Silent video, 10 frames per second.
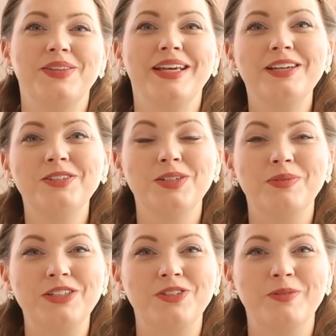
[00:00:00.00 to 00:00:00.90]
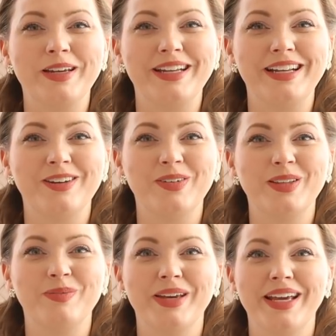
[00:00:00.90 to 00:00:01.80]
thank you so much for being here
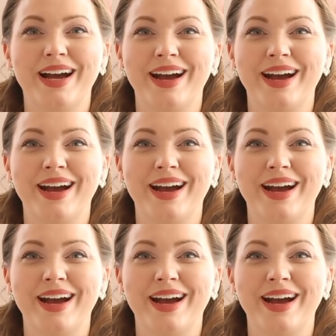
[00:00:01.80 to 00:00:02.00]
with me.